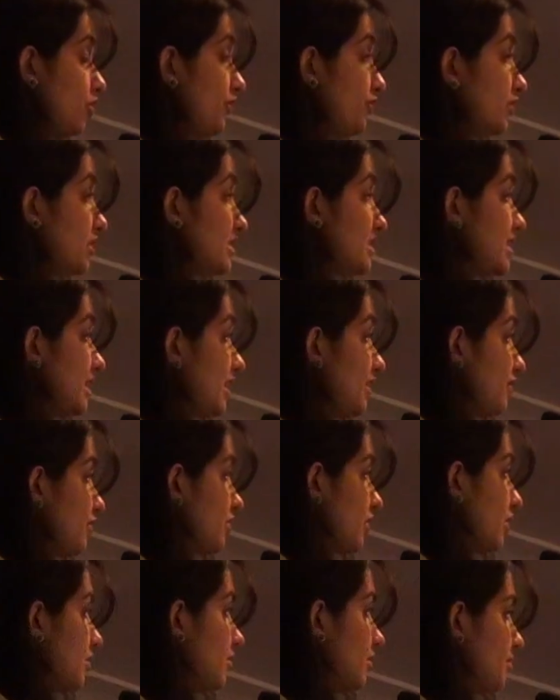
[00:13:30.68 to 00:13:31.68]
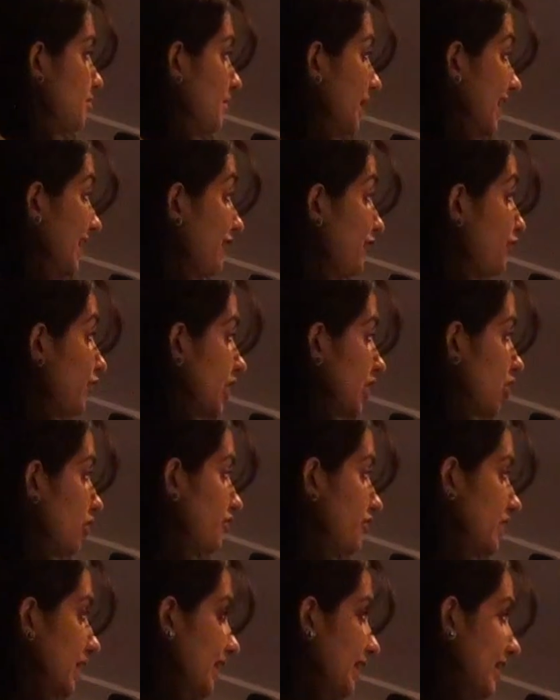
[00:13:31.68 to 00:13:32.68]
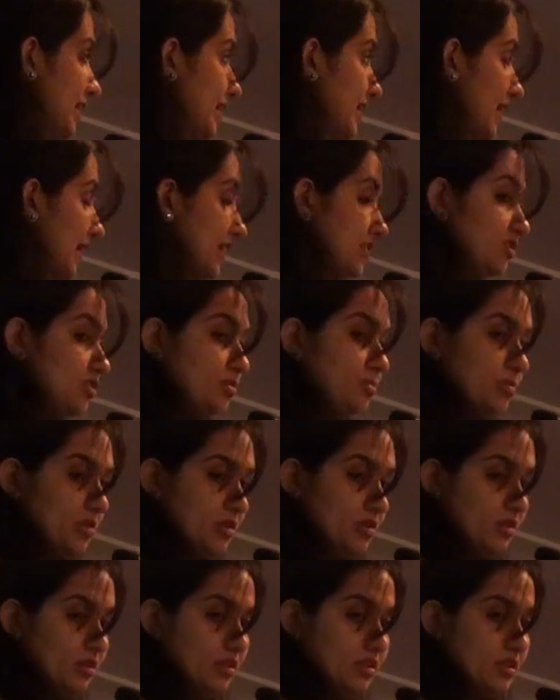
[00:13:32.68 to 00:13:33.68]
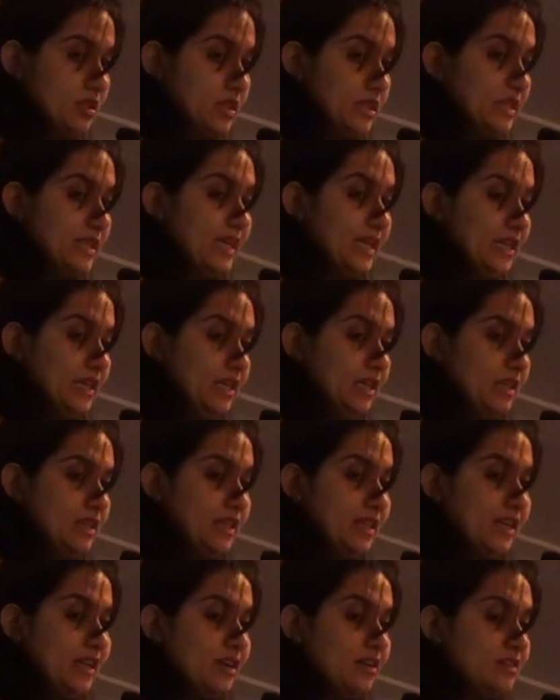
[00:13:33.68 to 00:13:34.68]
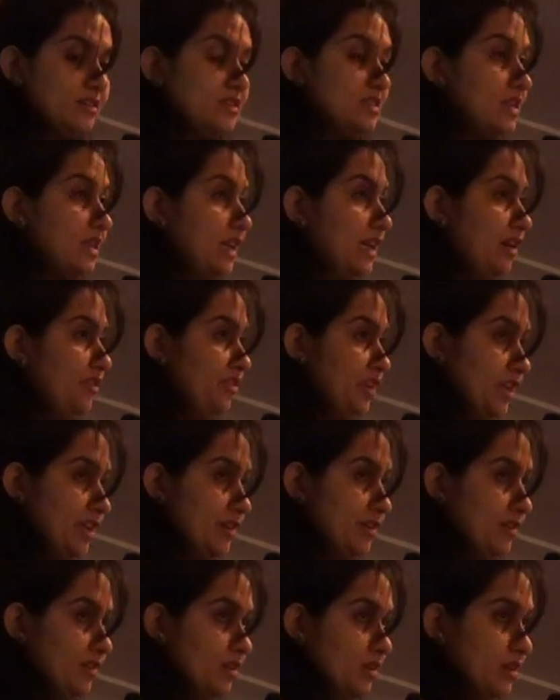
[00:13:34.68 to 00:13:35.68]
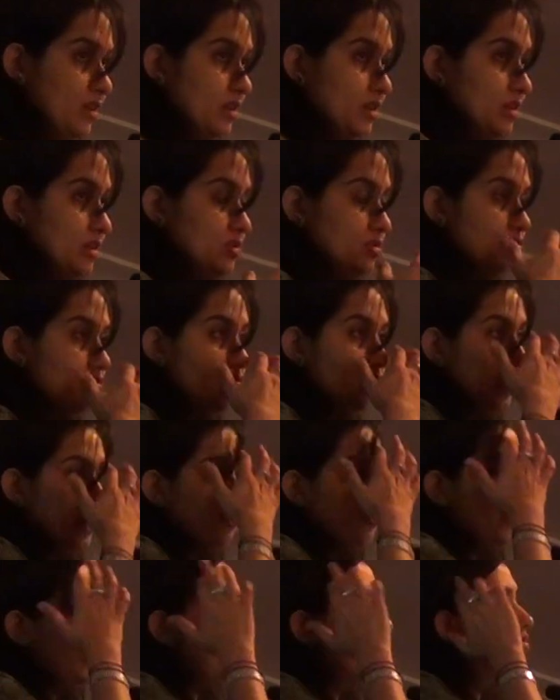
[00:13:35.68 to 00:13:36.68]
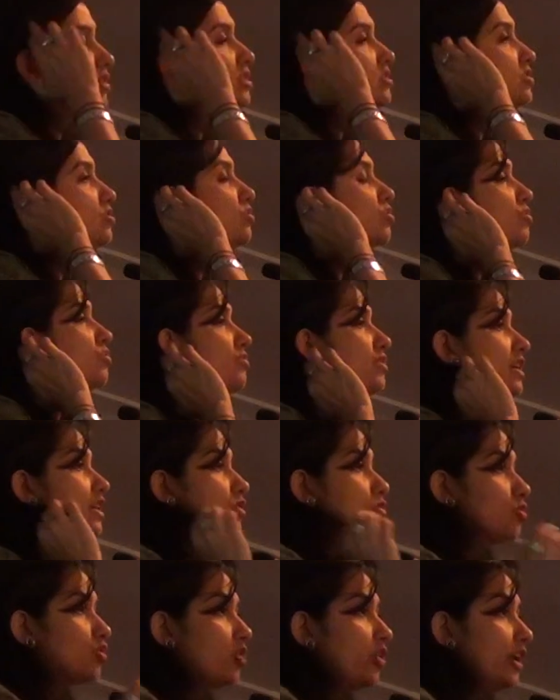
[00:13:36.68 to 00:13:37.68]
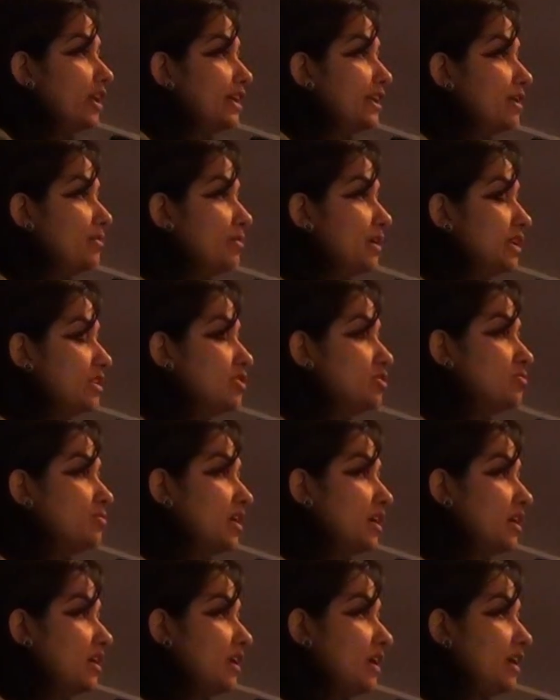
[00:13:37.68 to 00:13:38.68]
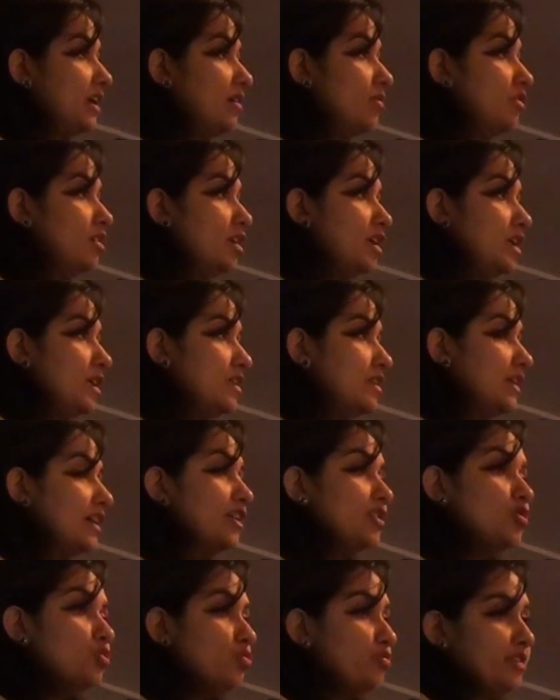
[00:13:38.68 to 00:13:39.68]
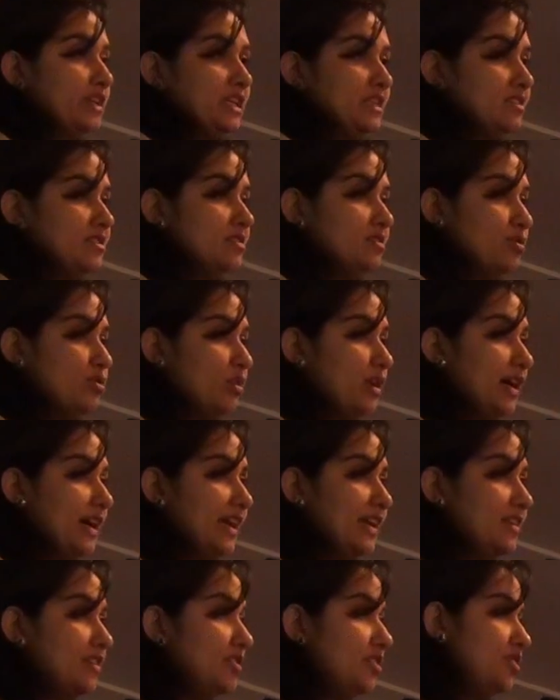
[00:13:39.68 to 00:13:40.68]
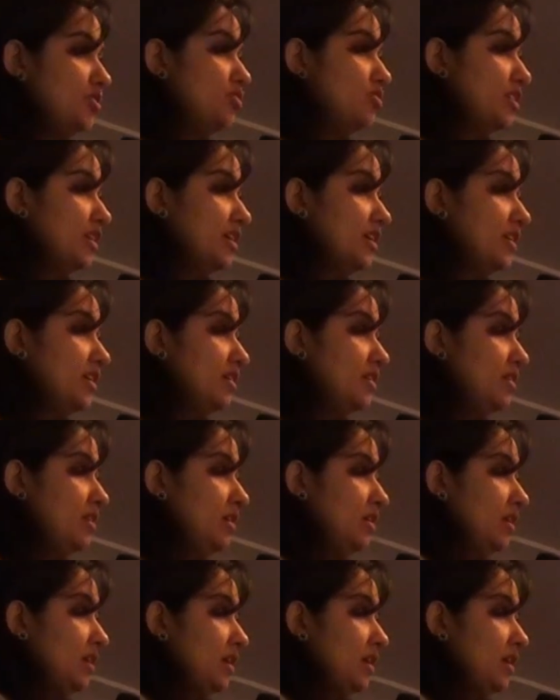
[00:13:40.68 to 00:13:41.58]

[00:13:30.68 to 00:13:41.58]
received the benefit of that intangible, then they are disallowing it. So one way in which we do royalty benchmarking, there are two ways. Either you can